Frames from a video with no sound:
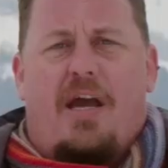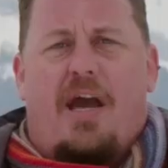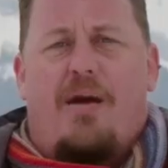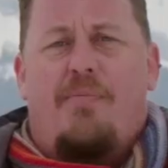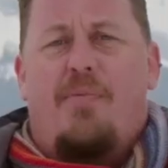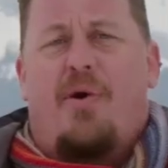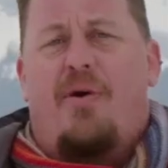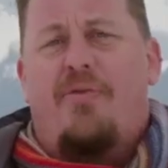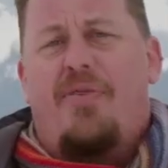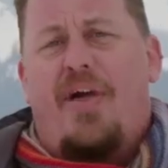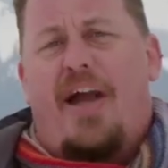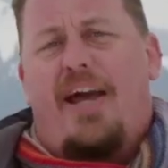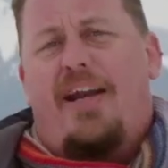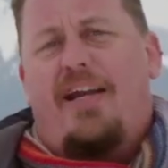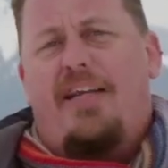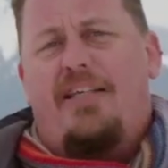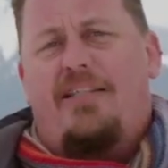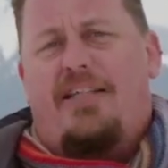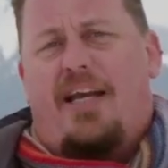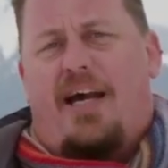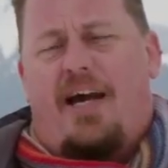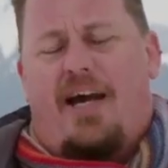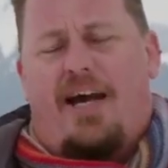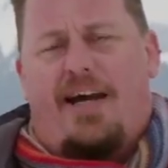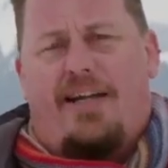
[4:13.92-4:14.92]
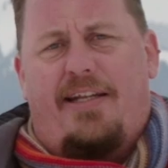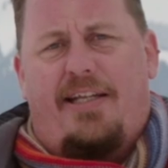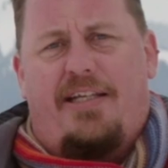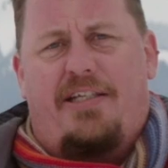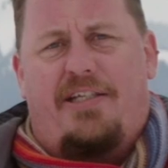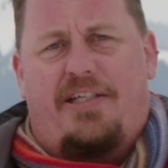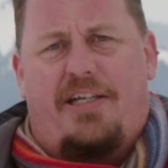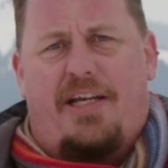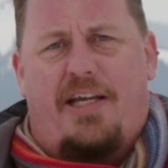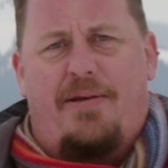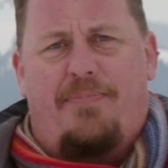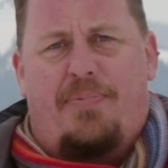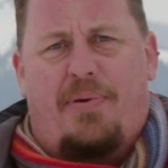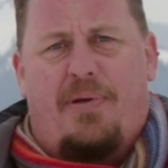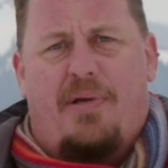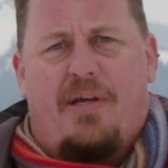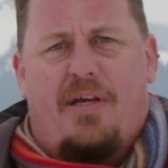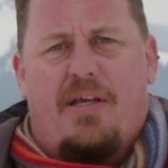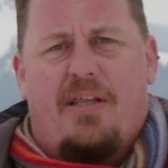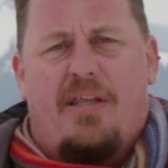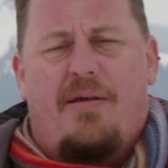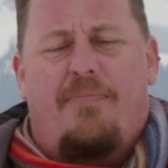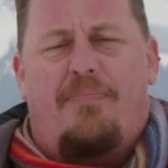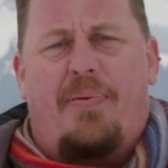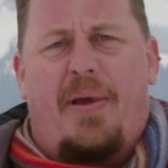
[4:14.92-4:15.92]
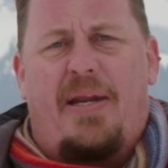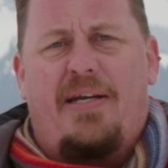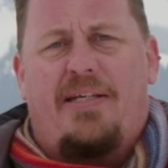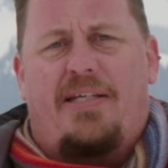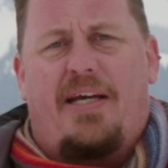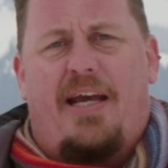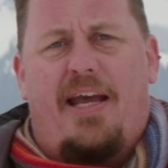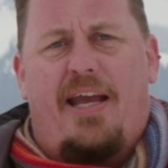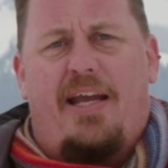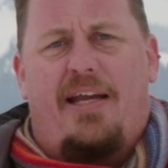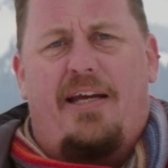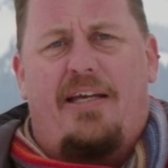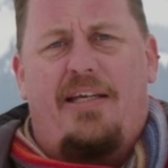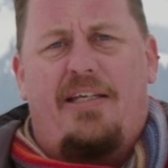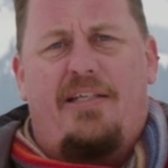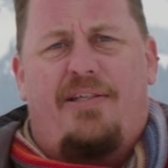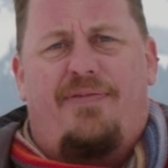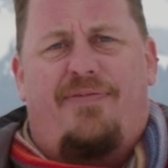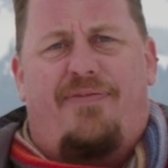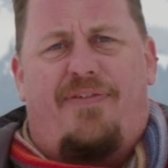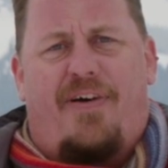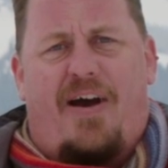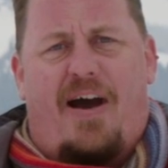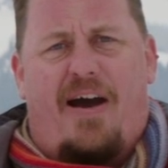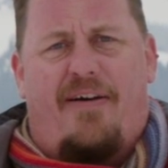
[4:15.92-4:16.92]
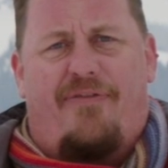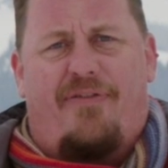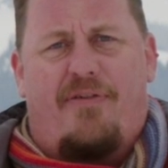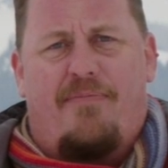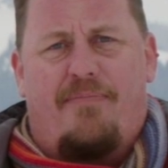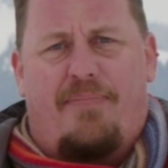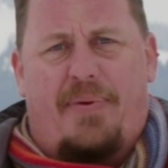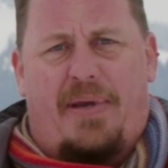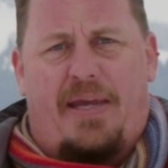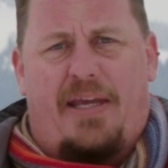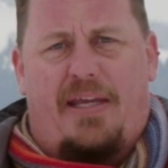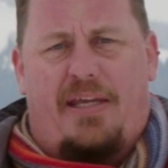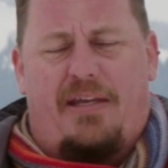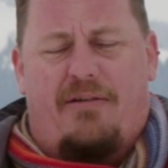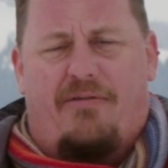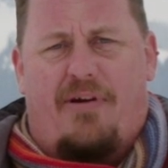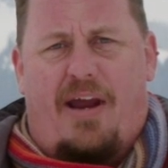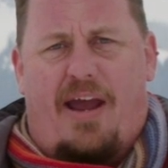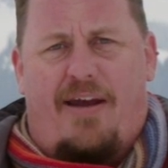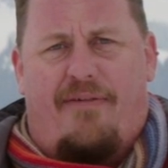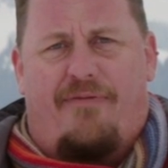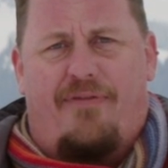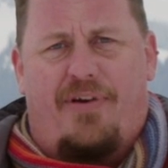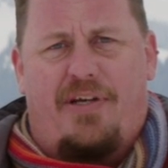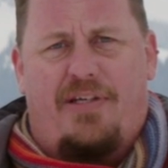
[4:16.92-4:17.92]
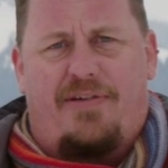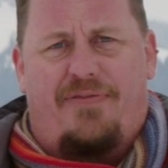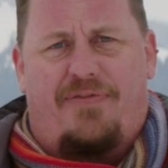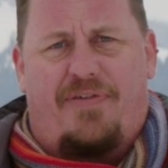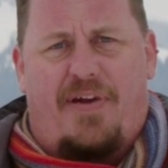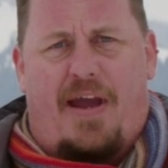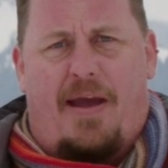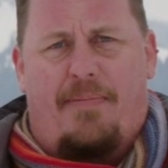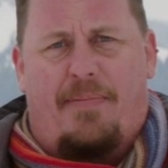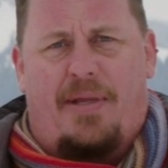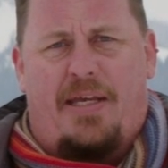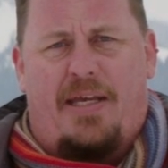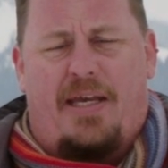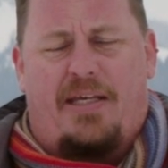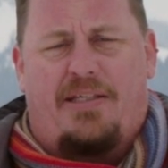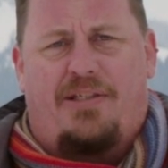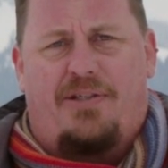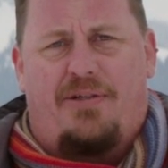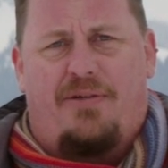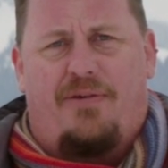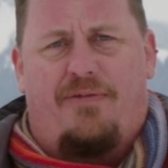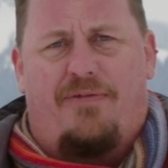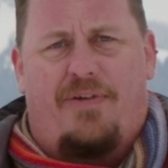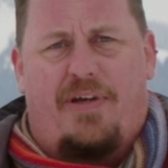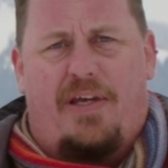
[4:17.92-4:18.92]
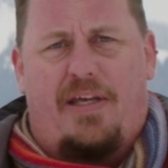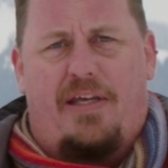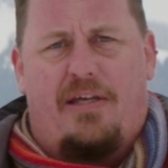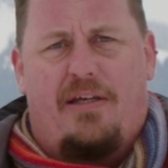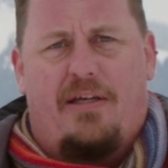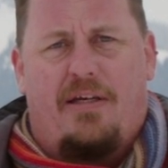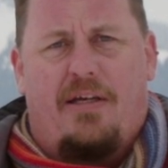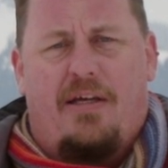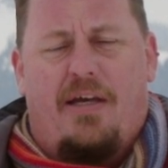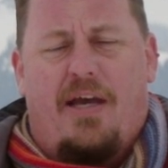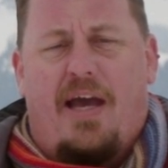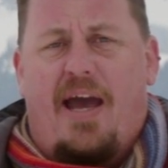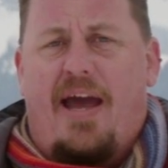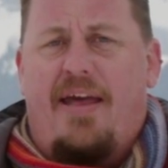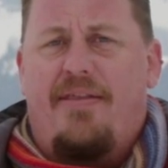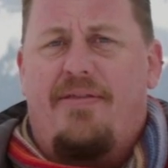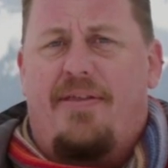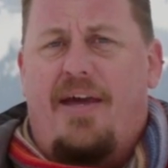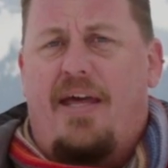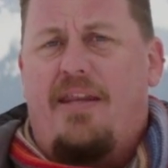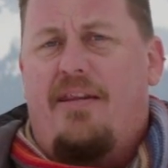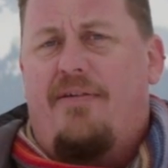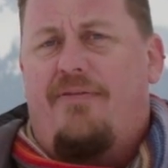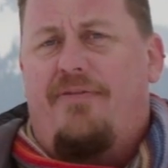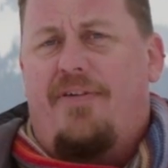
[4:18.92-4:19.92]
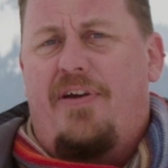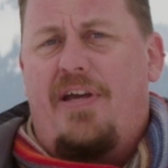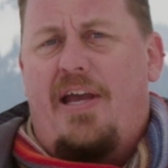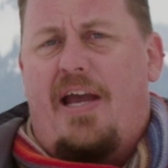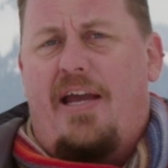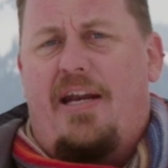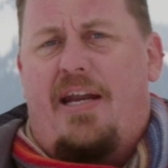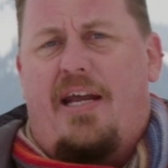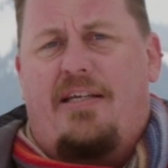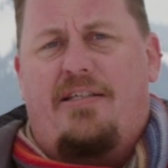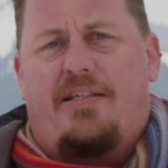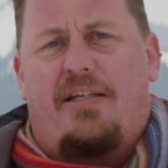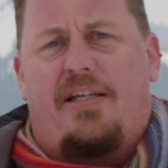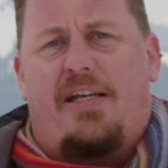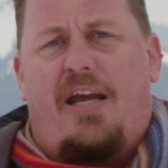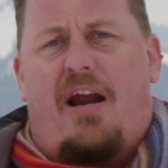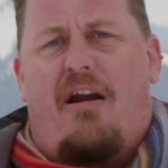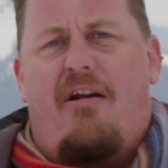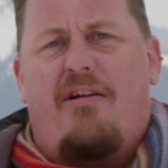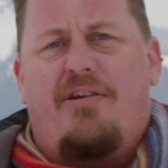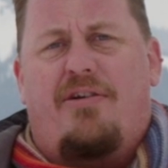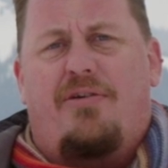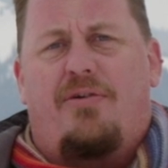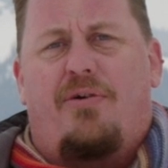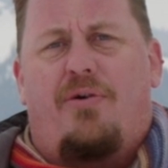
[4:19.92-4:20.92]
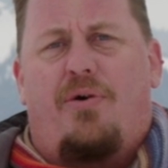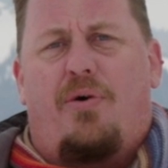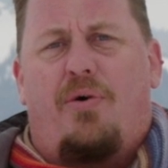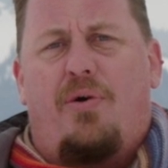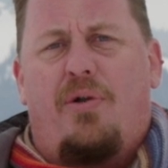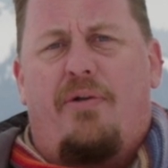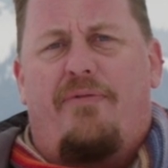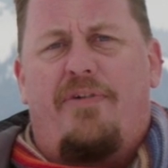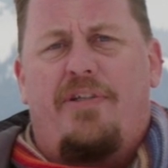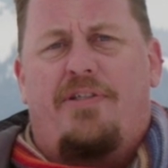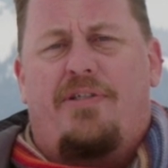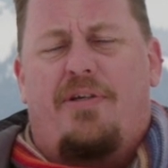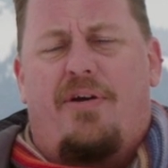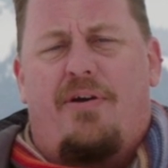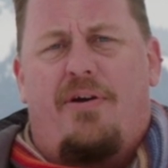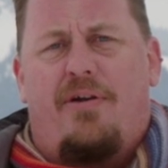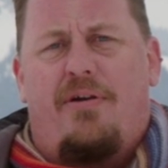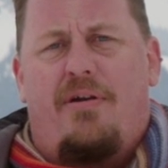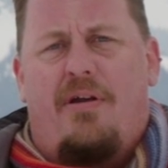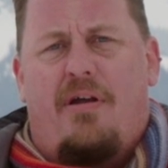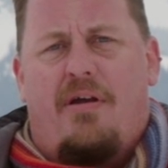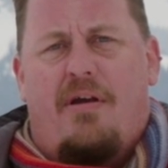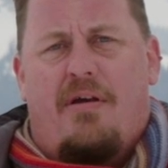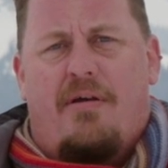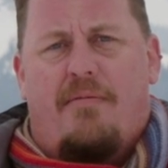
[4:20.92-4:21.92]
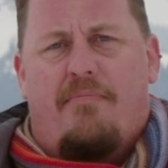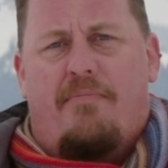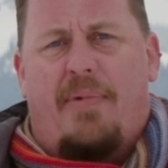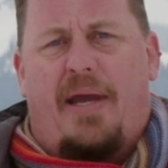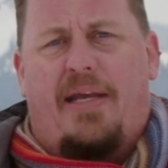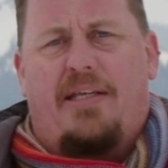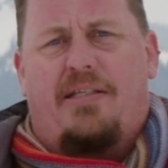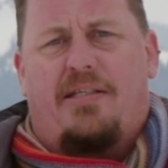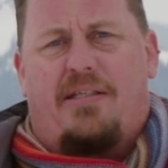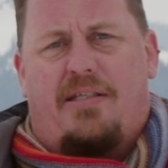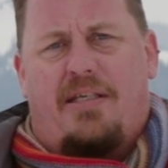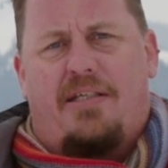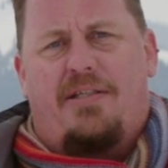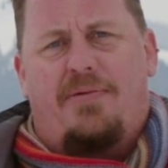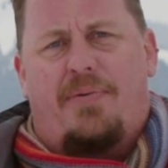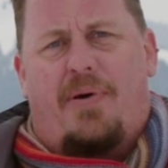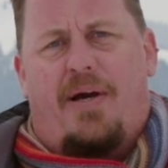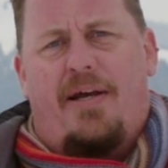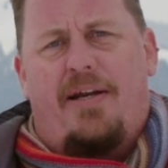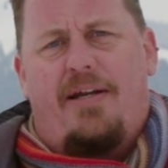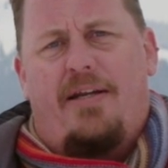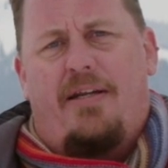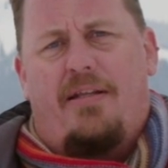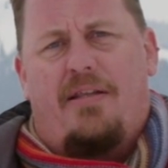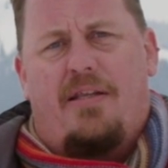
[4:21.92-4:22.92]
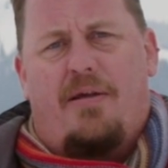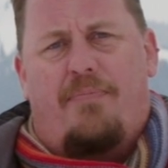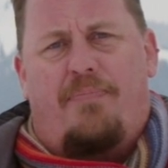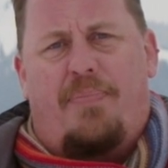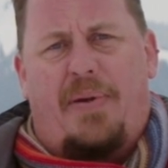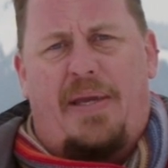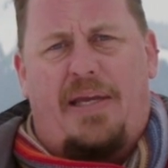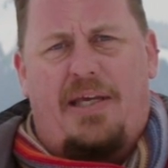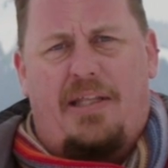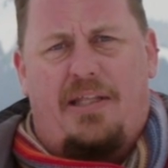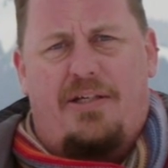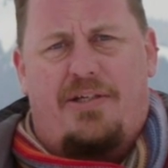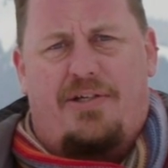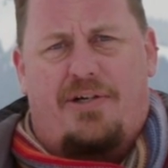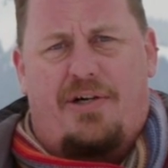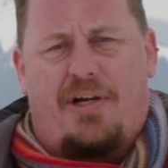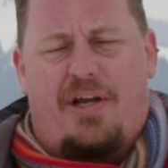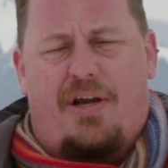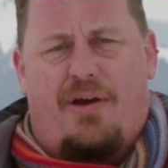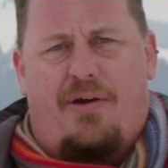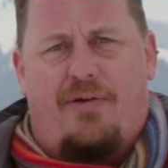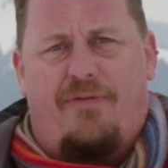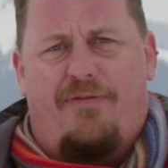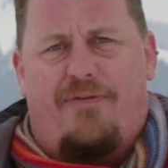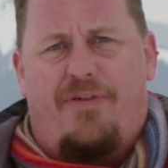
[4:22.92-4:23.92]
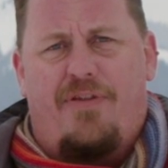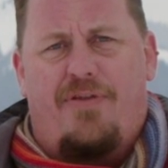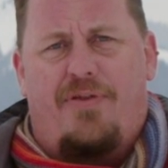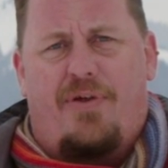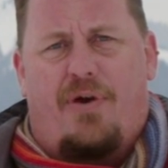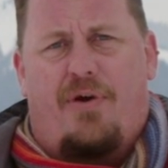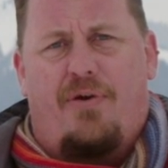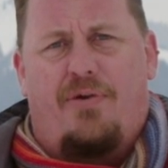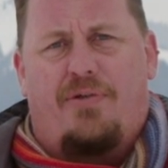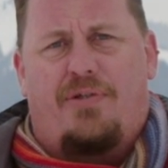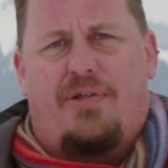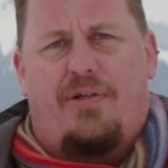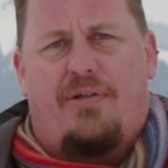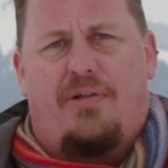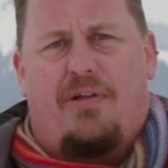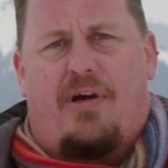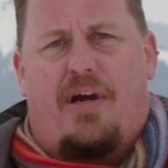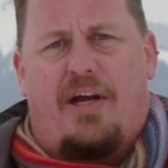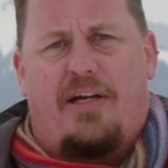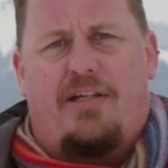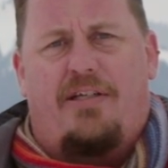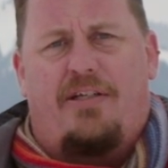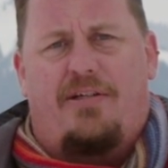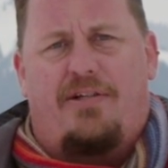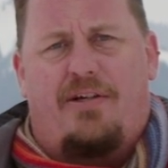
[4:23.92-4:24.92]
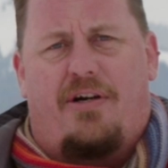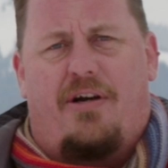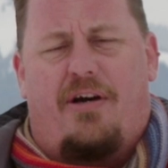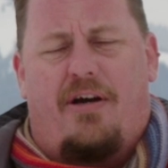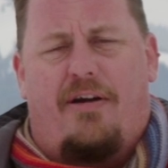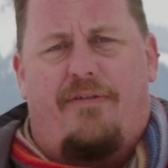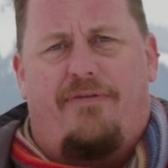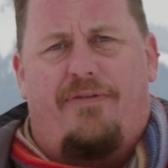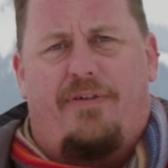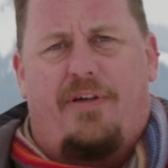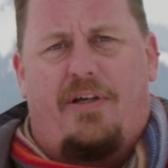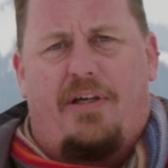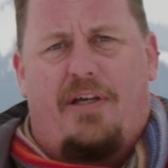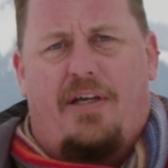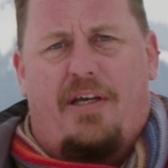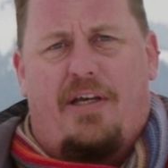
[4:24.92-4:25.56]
And while that is hardly cheap, the Bentayga is far from being your average family SUV. And that the V8 has a character all of its own makes this one the pick of the trio for those who like to drive.